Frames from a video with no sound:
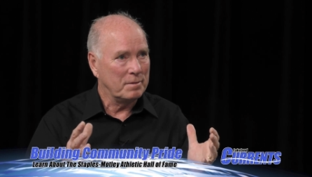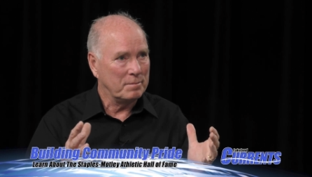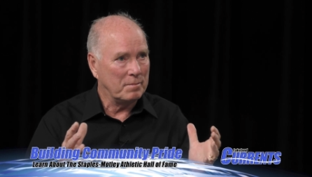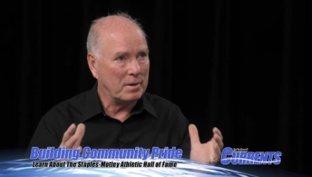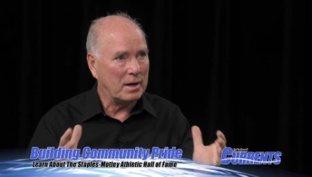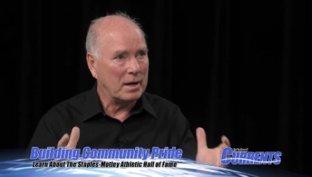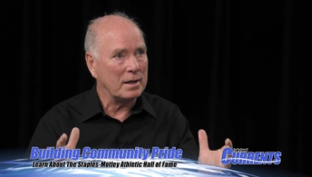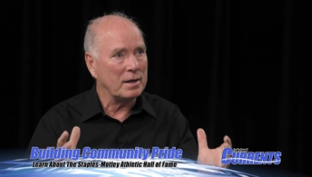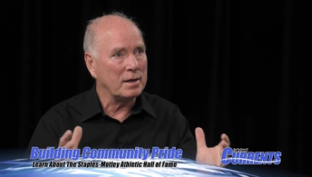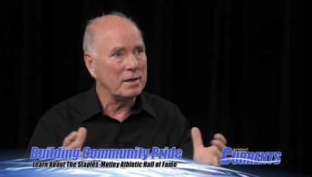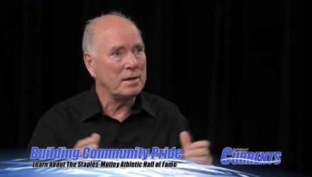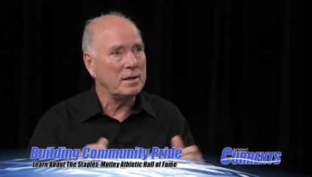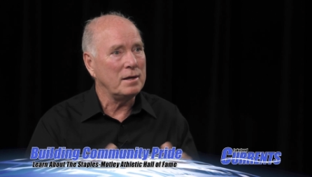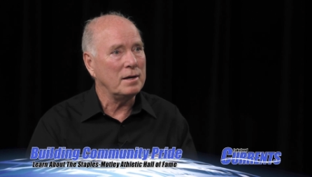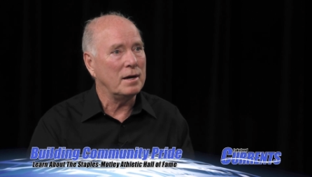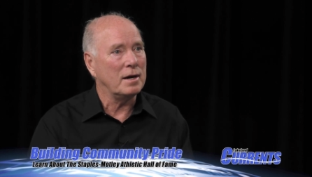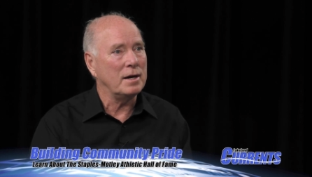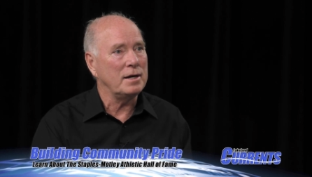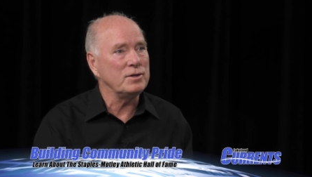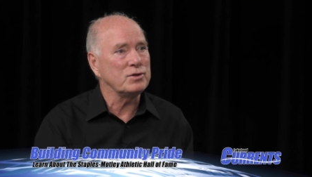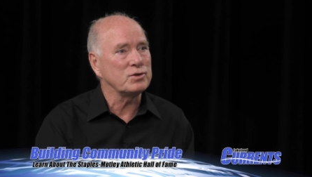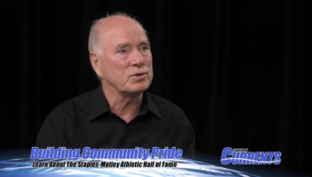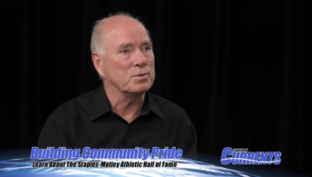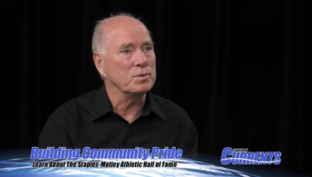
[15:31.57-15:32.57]
Motley
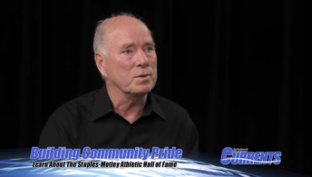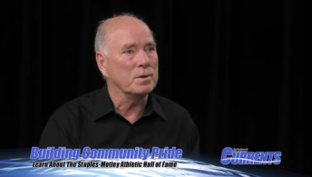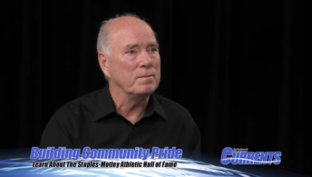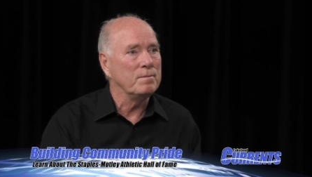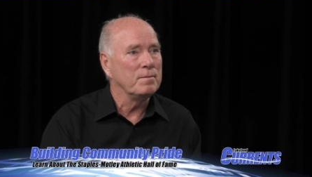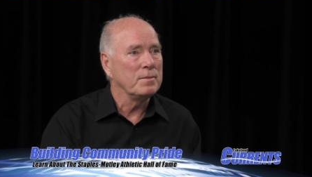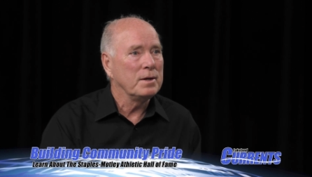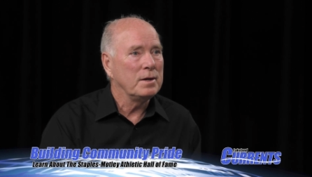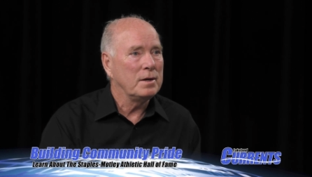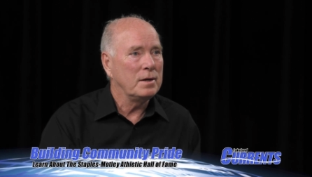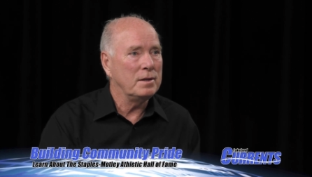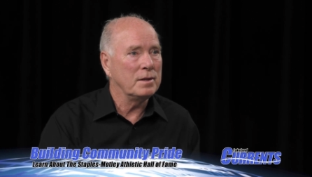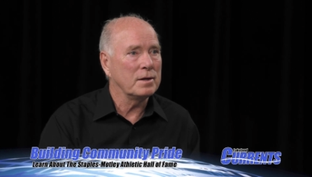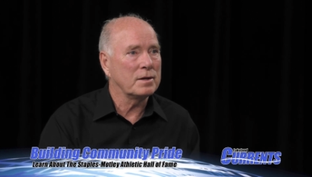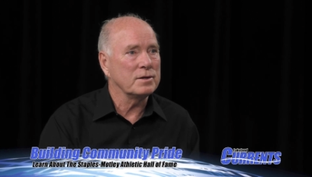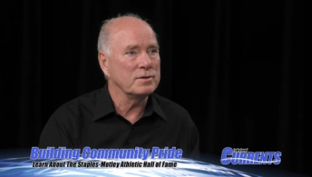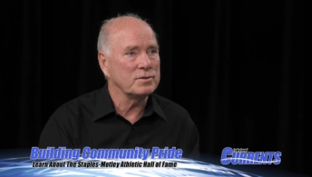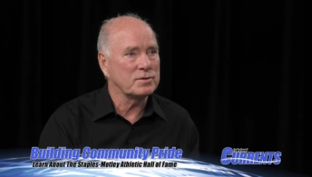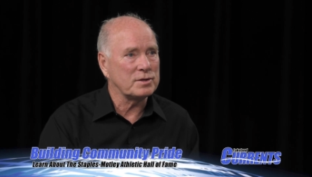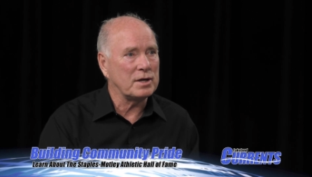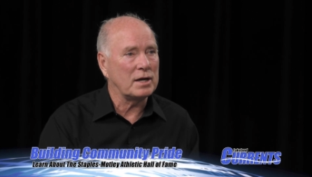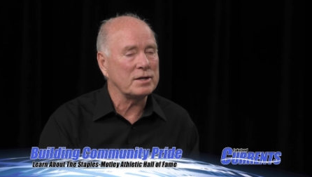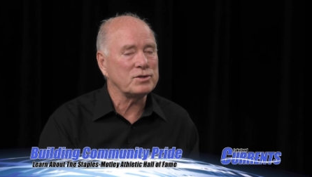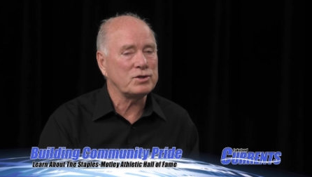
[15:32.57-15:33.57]
High School okay. in the
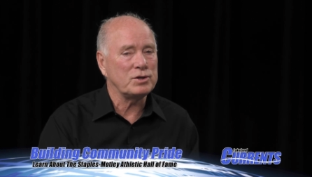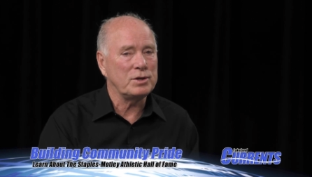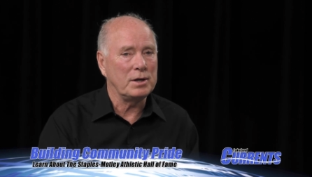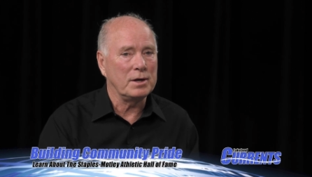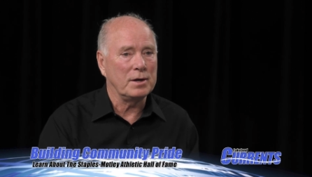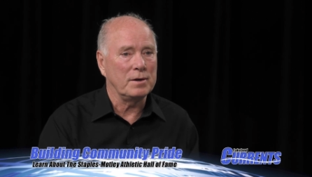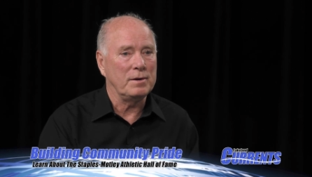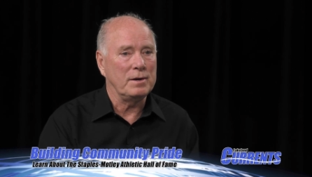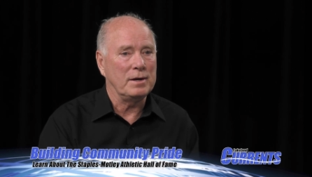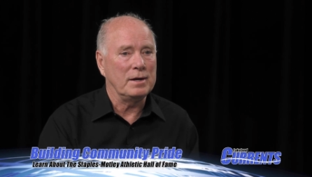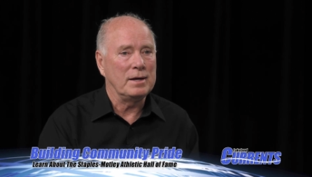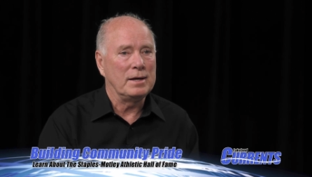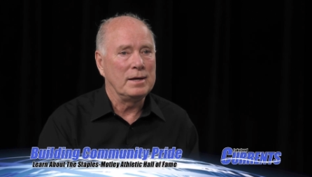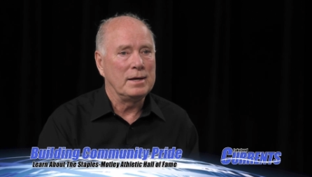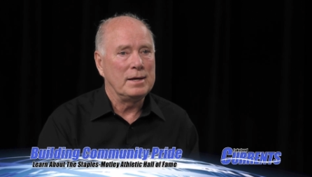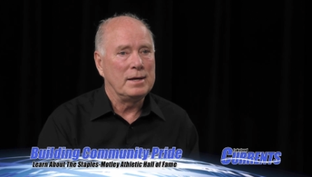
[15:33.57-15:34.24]
concession area,